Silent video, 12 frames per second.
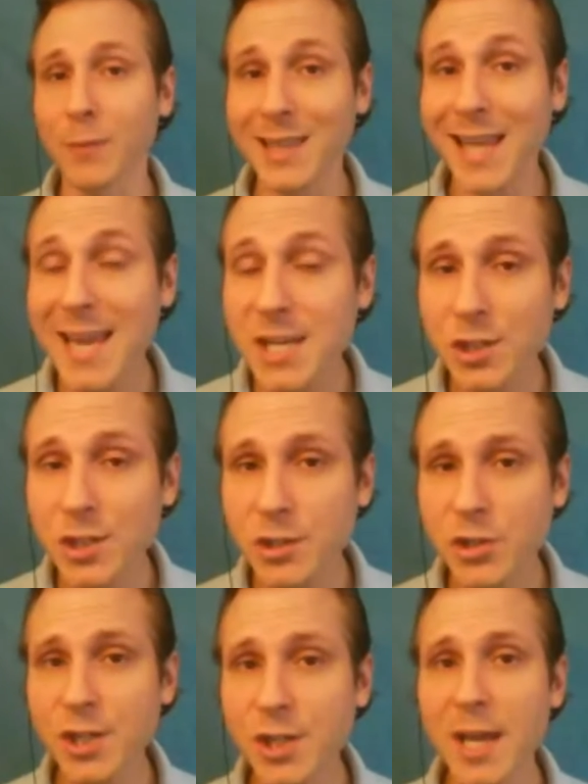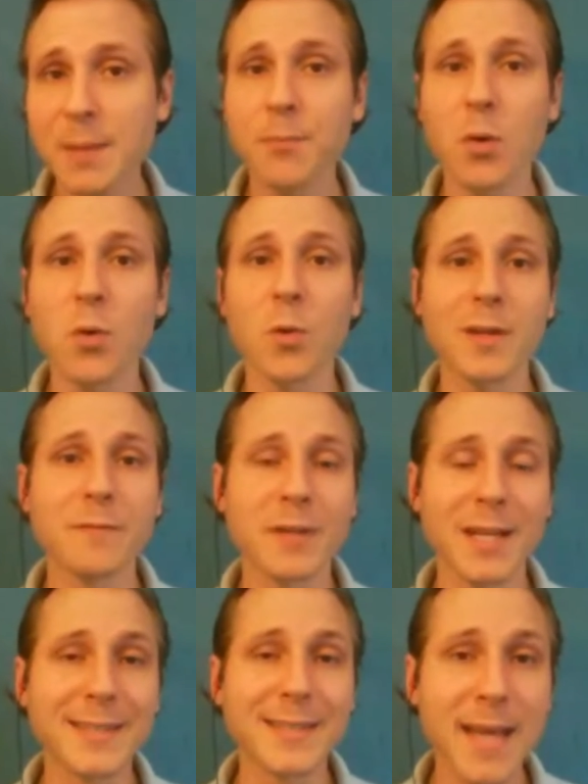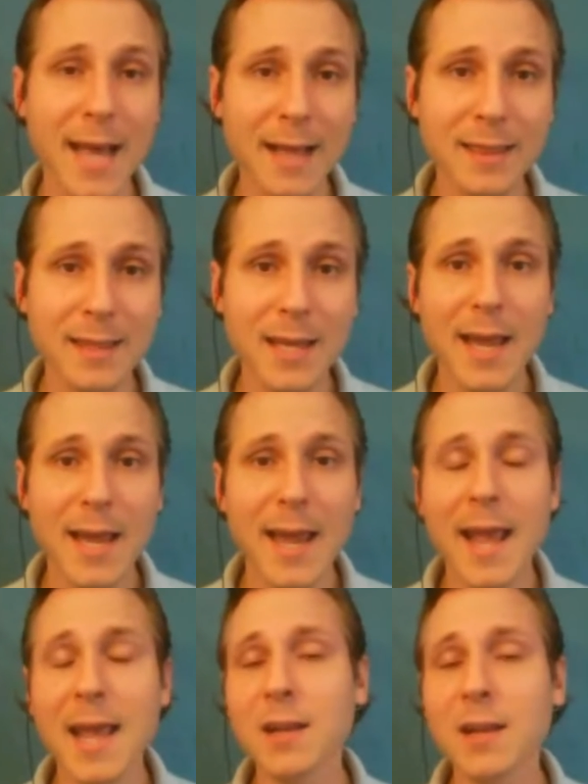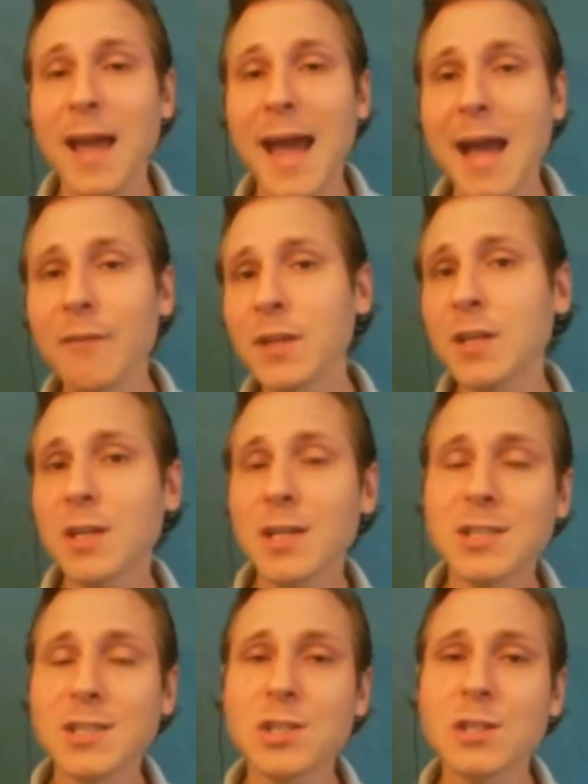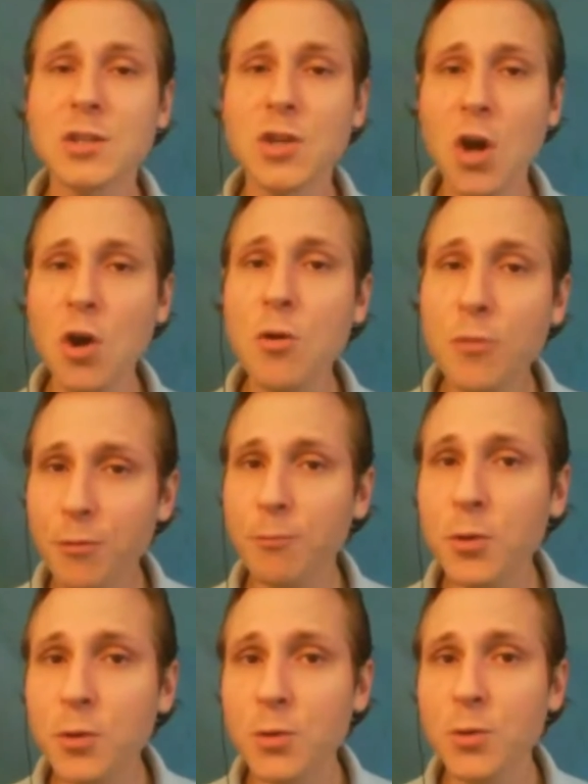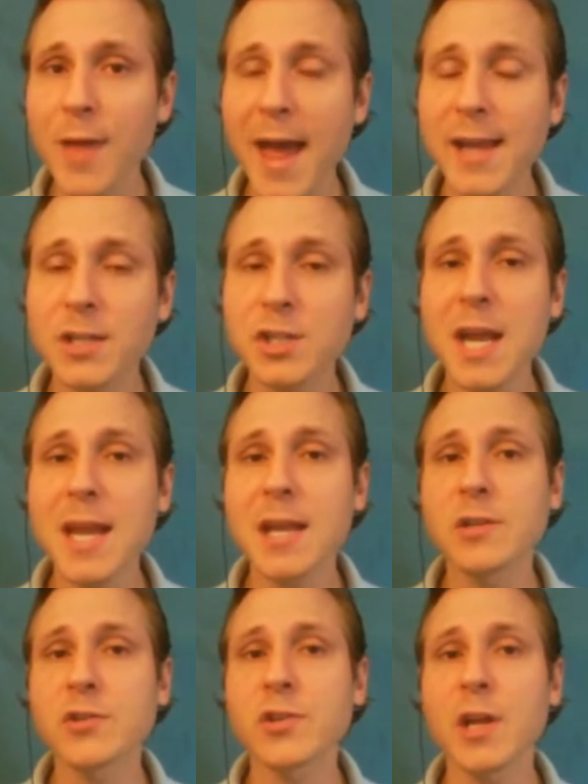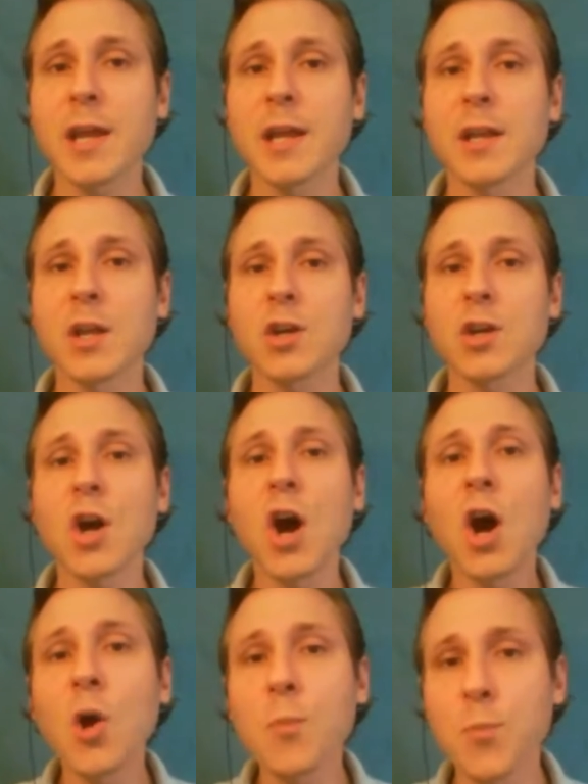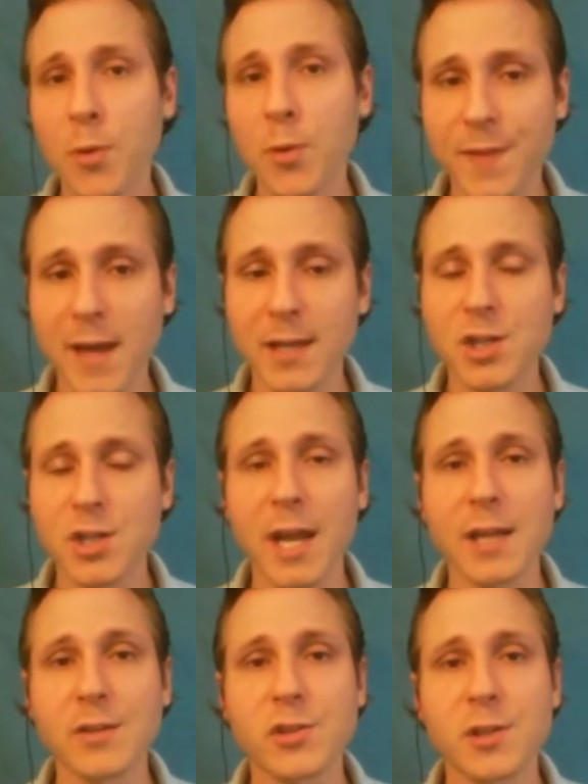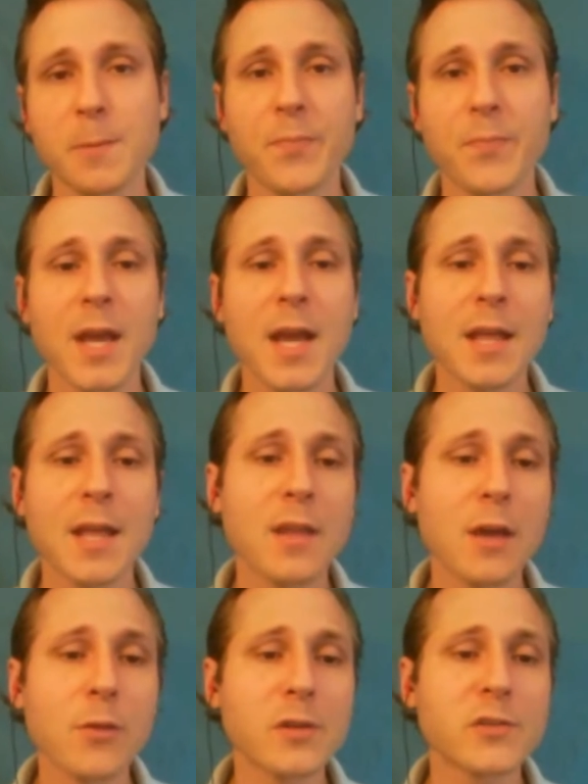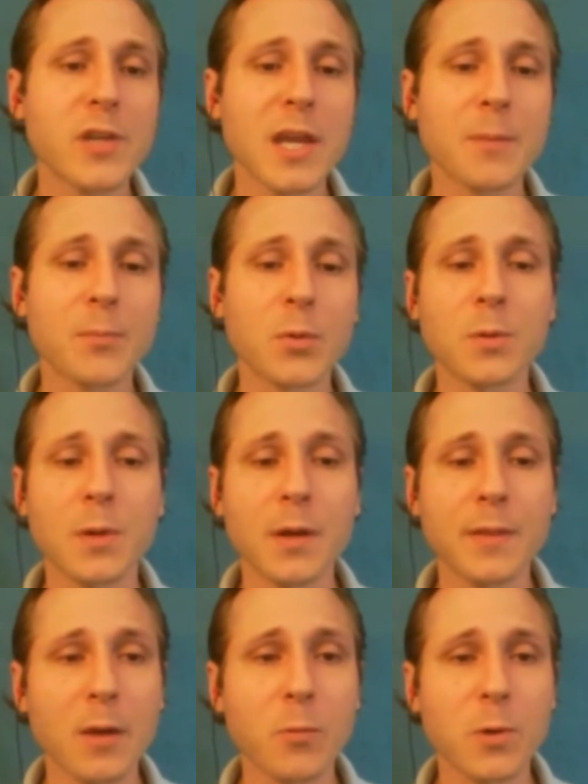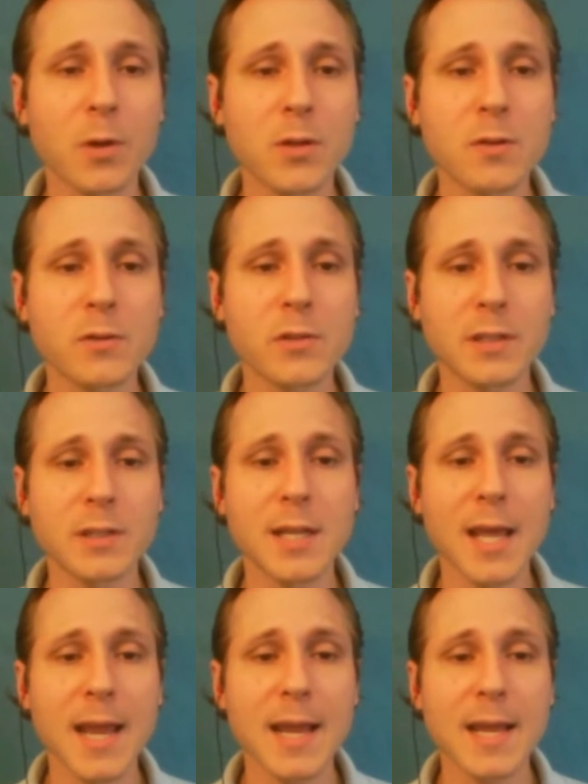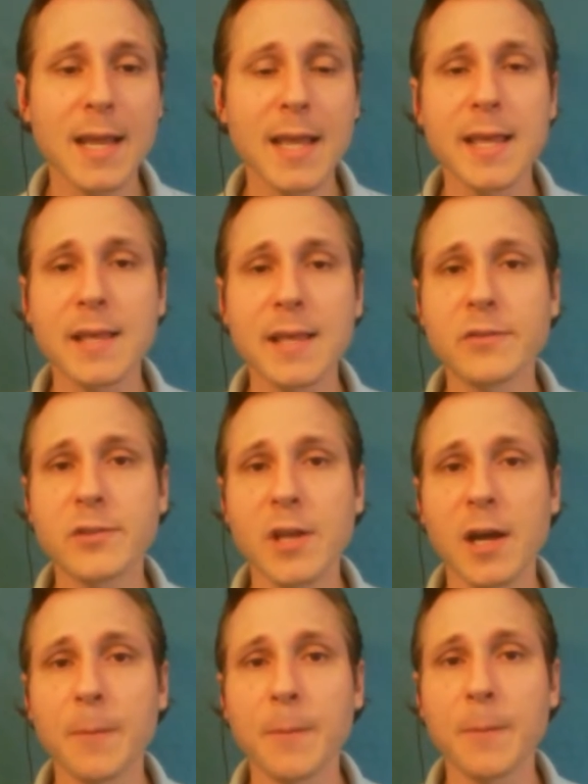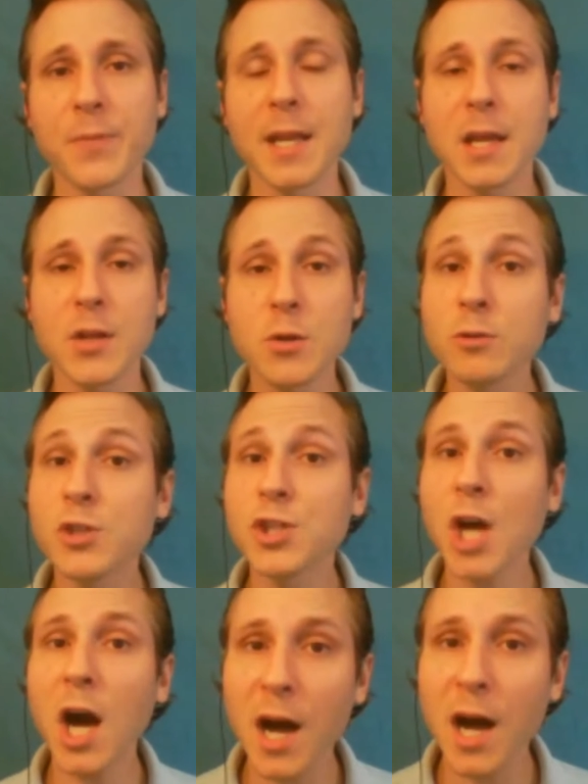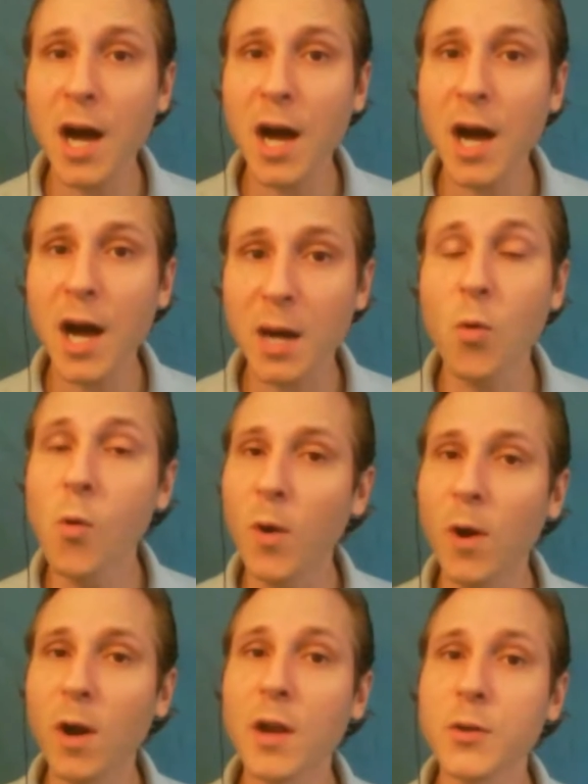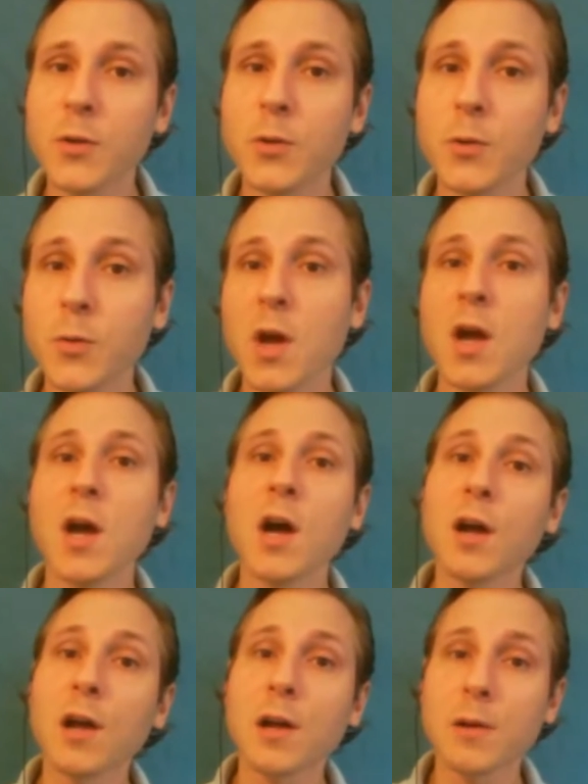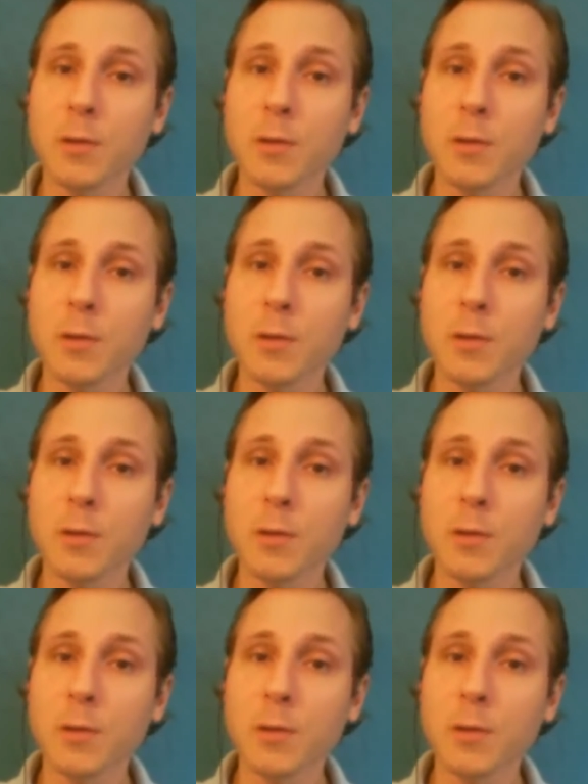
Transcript: end of a relationship or even a death, and having to go through that change and cope with that change. The other example that we're using today is getting a new job or a new